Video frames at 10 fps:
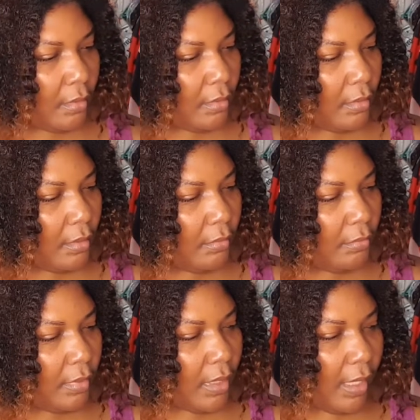yep,
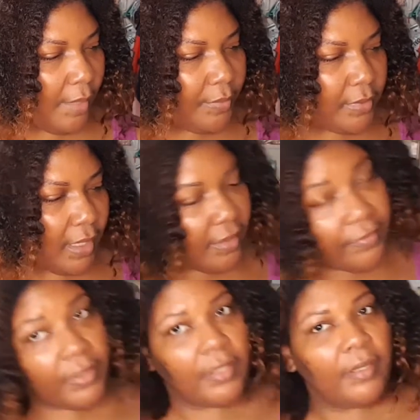I got apple cider
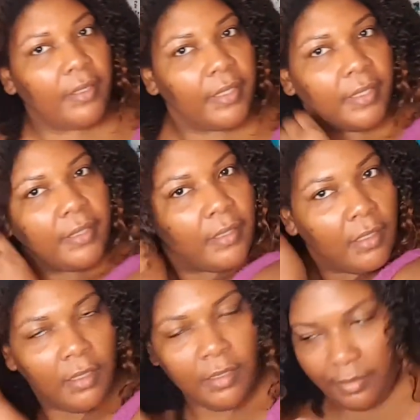vinegar in it.
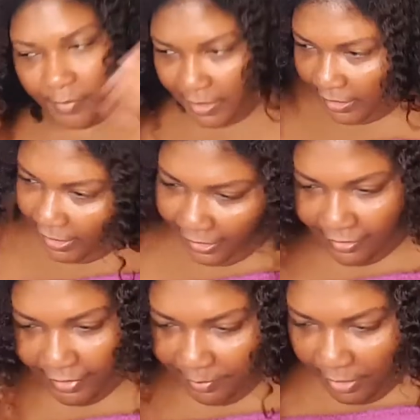Let me see, did I
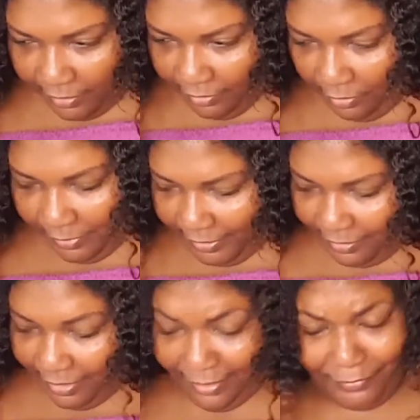grab all? Nope, I
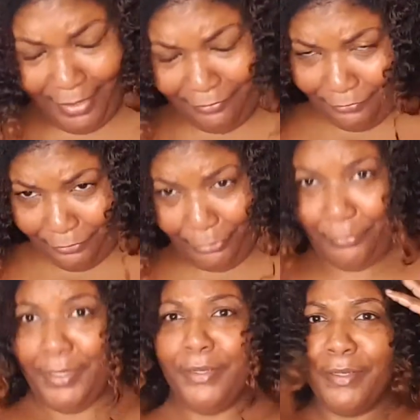still have like
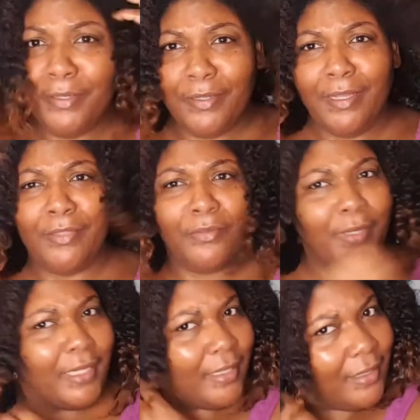three
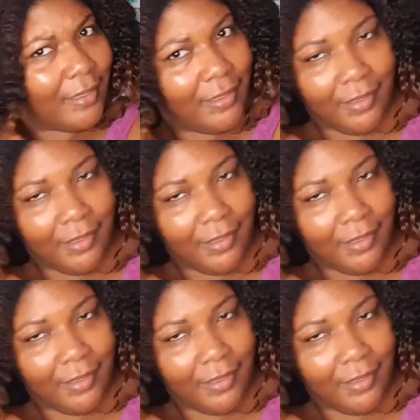in there.